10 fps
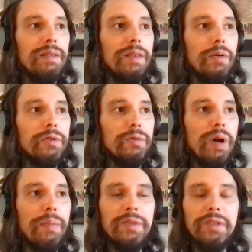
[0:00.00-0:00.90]
those
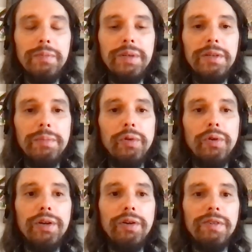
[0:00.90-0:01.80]
weapons could be
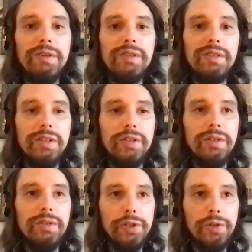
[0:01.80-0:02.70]
deployed over such a
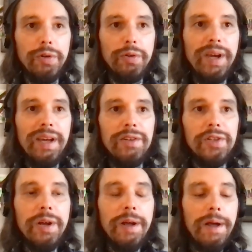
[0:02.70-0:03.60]
short
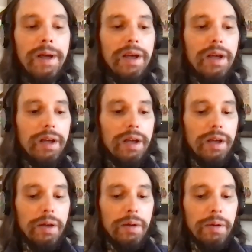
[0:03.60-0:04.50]
range.
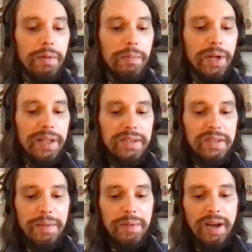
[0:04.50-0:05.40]
But at the
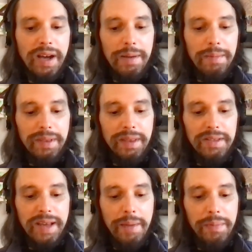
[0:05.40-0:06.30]
same time,
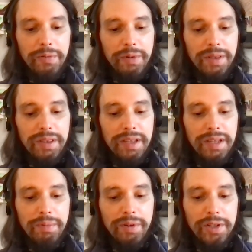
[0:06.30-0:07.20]
this happened with
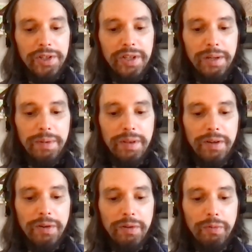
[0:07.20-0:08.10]
the British ship.
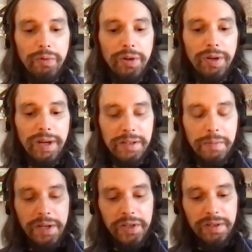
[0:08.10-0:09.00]
There were, as I
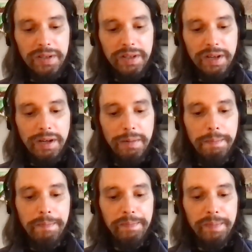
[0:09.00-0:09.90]
mentioned,
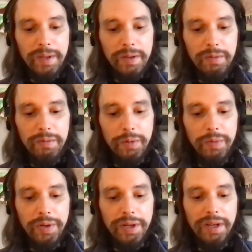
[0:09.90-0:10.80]
when
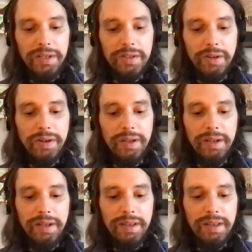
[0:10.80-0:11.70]
we were getting
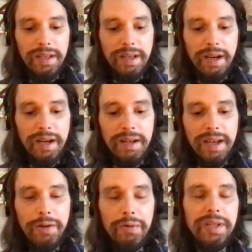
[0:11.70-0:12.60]
started, the
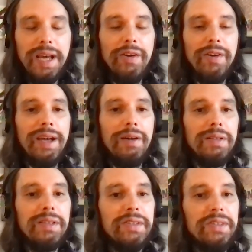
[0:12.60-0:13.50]
NATO was carrying out
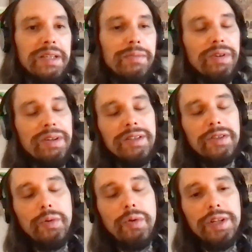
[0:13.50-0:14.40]
its Sea Breeze
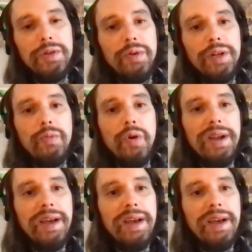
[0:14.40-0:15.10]
2021